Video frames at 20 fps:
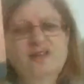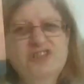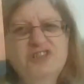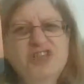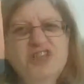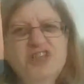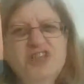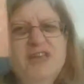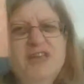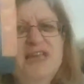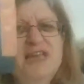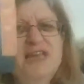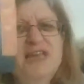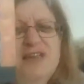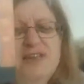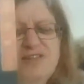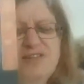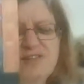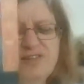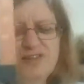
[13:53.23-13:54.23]
the chicken
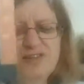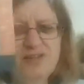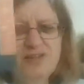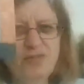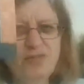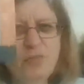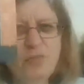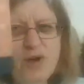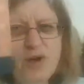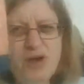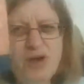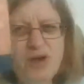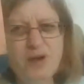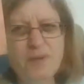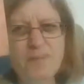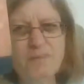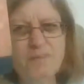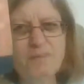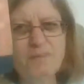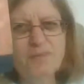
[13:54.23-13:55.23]
eats the
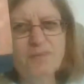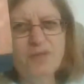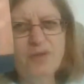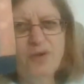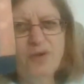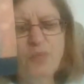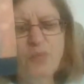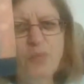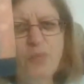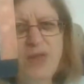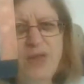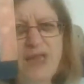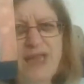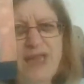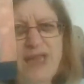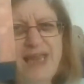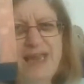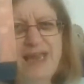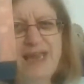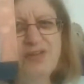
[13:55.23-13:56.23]
worm.
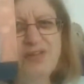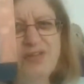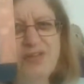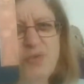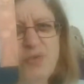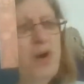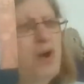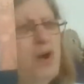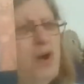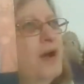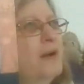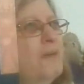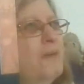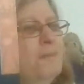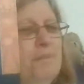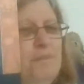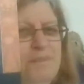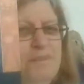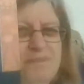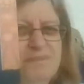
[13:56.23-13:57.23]
We eat the
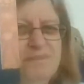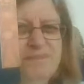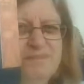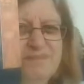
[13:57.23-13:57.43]
worm.